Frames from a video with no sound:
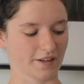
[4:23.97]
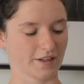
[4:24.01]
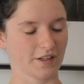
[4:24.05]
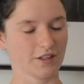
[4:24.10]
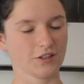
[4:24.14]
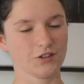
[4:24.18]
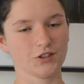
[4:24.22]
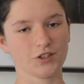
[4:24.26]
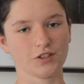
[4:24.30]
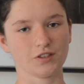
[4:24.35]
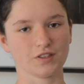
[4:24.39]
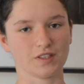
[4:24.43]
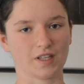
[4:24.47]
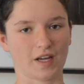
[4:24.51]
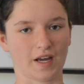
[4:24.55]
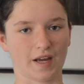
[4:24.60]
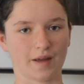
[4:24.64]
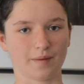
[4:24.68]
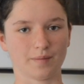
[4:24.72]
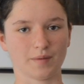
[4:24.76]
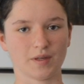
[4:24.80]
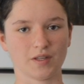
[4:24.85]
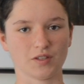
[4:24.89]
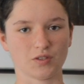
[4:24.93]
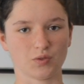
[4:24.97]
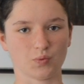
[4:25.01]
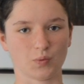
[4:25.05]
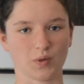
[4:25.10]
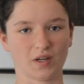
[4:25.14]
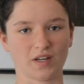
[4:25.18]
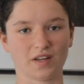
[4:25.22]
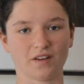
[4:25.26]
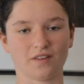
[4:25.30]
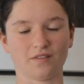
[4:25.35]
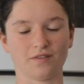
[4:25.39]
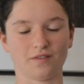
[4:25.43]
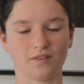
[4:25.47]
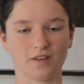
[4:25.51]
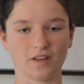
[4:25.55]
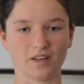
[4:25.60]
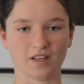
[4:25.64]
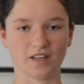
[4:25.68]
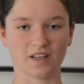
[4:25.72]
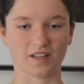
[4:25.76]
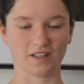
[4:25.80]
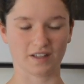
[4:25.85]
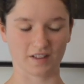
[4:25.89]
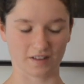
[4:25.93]
Initial time is when
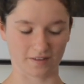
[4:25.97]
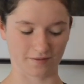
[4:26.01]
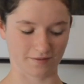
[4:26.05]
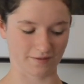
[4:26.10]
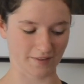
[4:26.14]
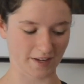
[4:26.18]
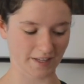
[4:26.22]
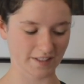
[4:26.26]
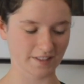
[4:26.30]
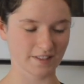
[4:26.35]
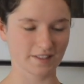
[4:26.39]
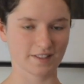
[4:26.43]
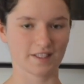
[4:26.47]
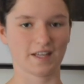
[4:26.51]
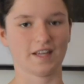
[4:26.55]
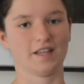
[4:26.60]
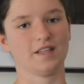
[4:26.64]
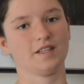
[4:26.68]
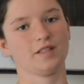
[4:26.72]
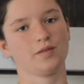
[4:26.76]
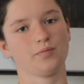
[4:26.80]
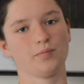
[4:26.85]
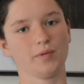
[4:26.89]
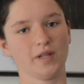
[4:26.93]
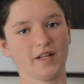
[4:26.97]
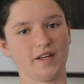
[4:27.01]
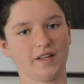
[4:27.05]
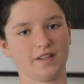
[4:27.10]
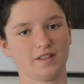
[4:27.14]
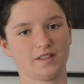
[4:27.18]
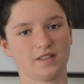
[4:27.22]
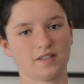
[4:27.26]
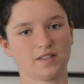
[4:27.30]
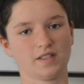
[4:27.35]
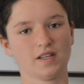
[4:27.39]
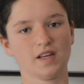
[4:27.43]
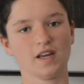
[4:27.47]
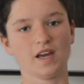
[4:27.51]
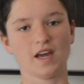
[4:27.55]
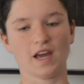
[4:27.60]
an event takes place,